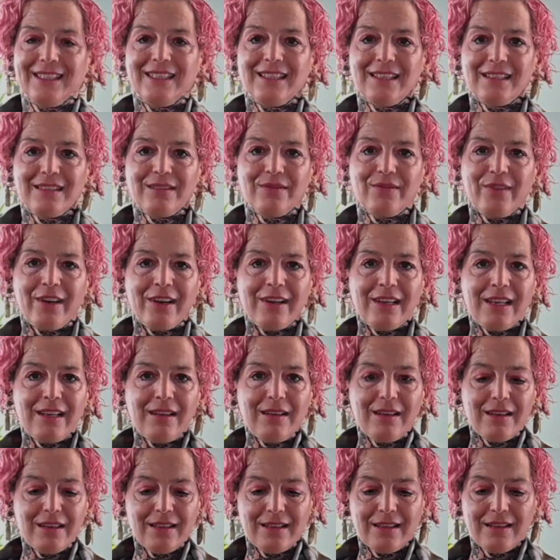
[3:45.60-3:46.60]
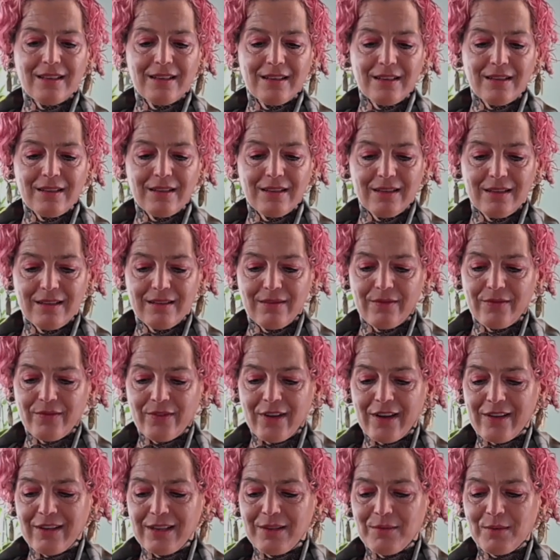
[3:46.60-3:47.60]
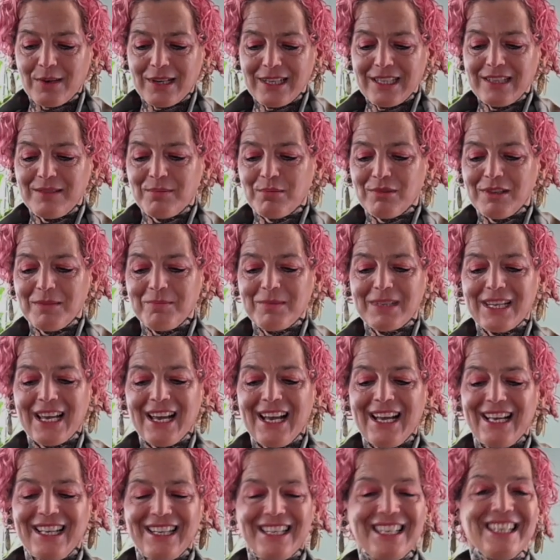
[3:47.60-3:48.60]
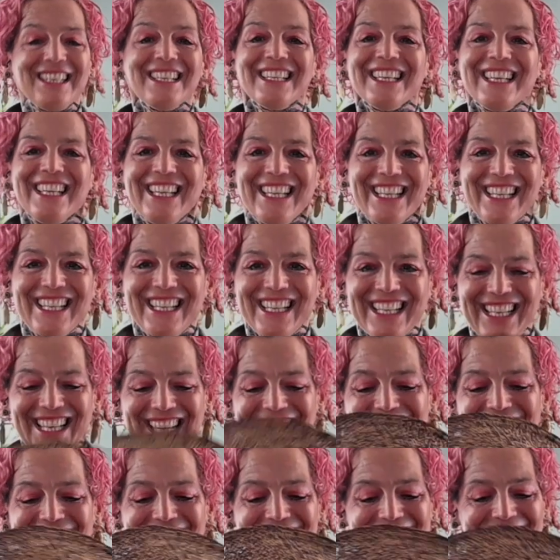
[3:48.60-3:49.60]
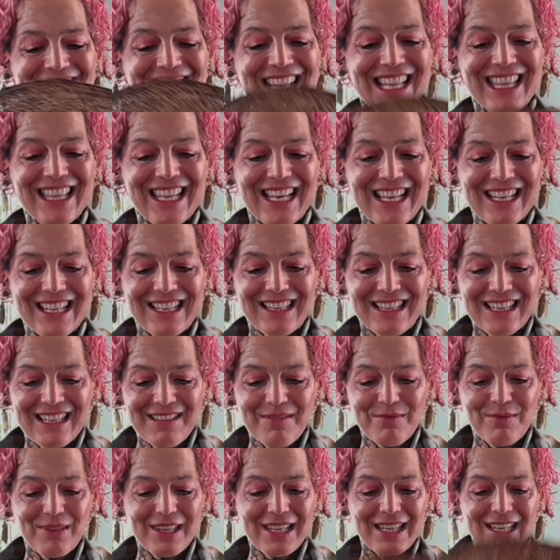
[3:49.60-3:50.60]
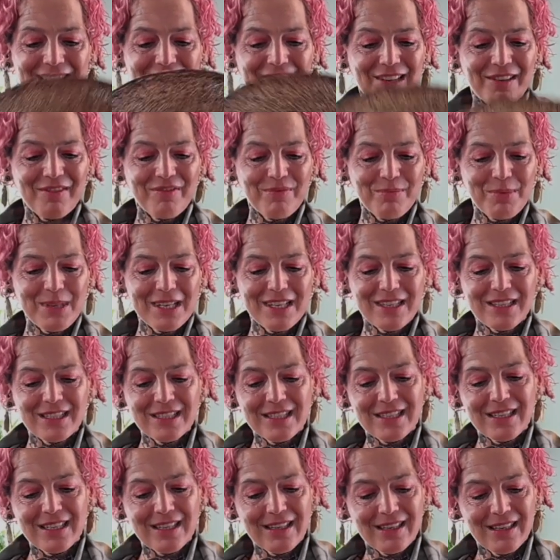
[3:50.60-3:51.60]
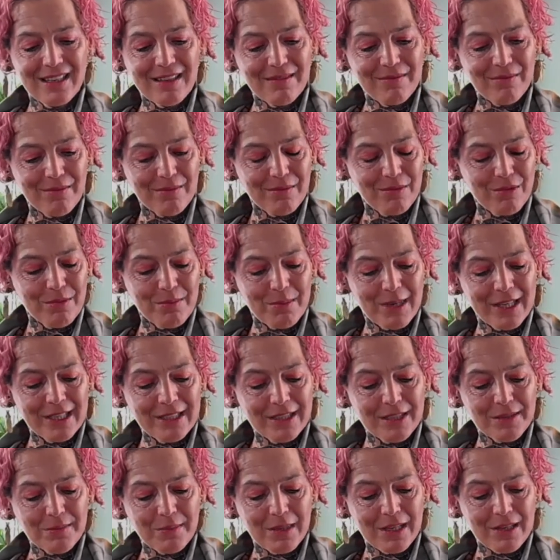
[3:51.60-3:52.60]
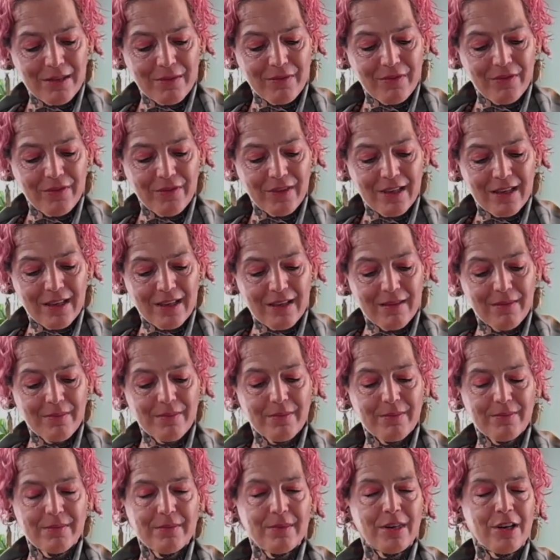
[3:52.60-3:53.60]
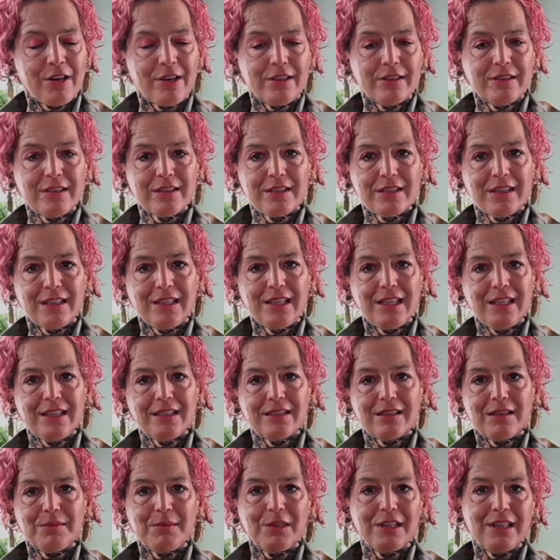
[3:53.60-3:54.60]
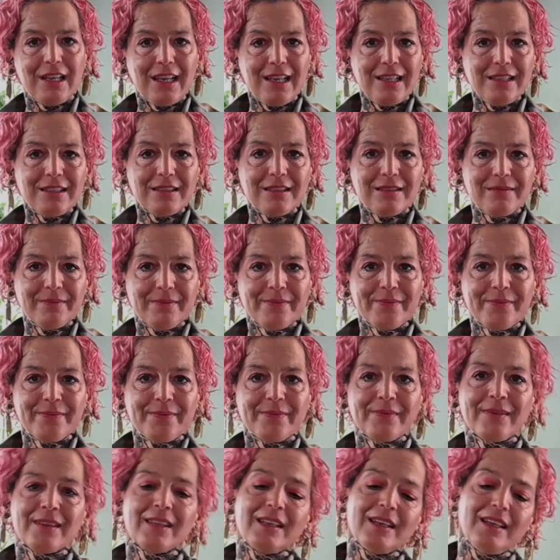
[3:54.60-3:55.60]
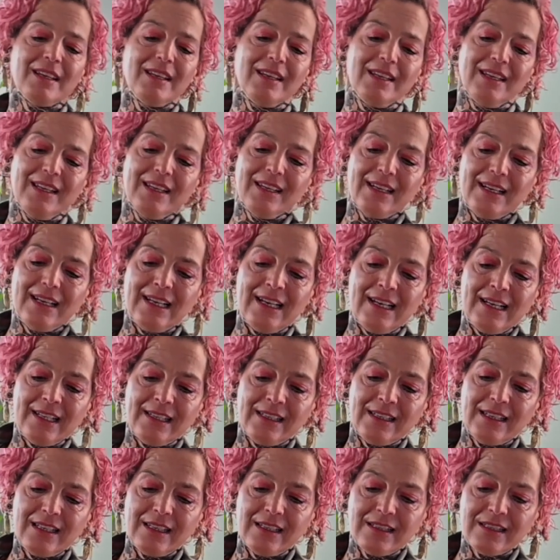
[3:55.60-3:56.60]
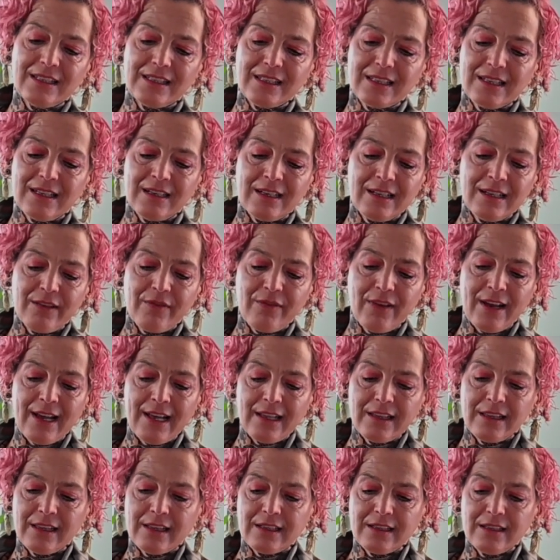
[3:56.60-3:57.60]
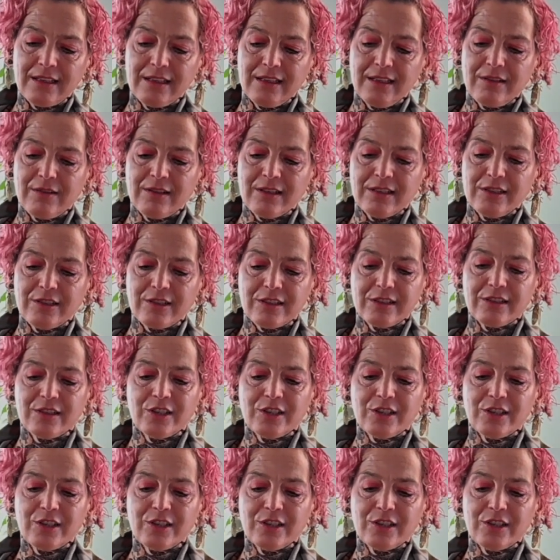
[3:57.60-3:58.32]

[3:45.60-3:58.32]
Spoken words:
This very, very wide-brimmed hat that I really love because it reminds me of hot, sunny summer days. And it's the kind of hat that you can just